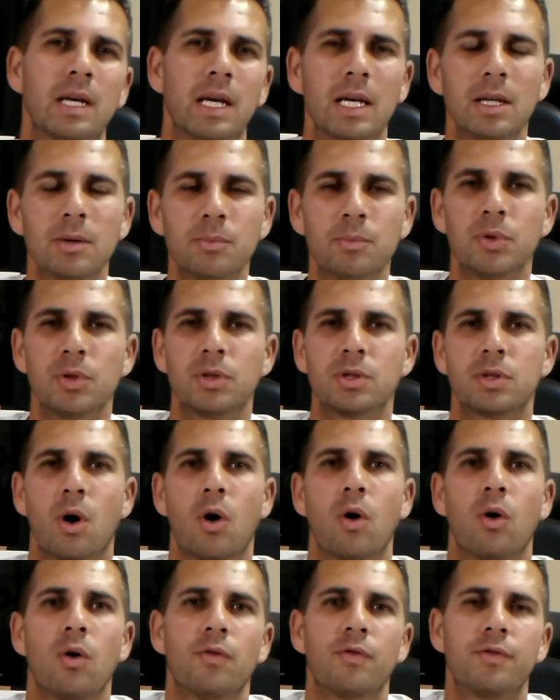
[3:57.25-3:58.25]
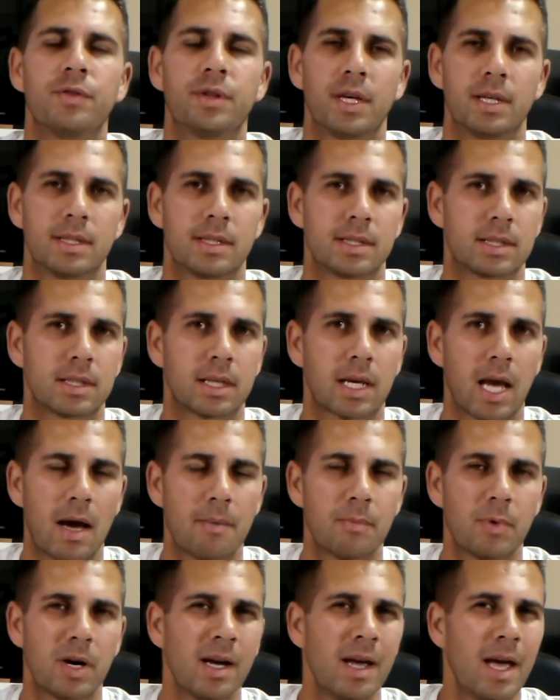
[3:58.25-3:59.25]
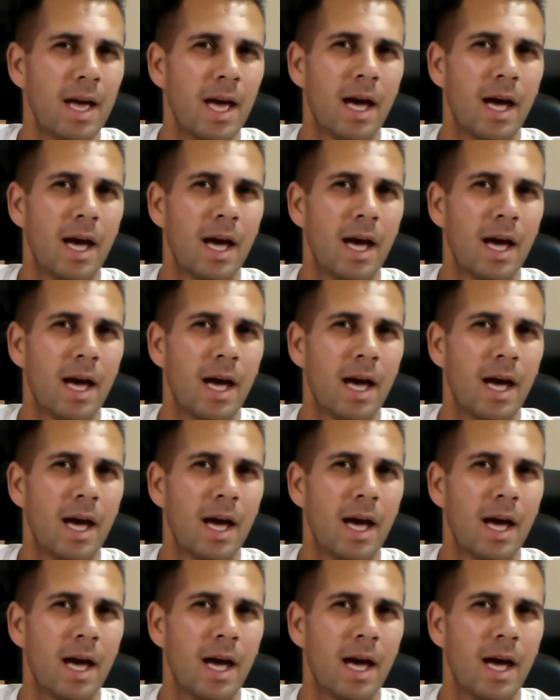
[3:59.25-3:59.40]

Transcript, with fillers: input of this camera.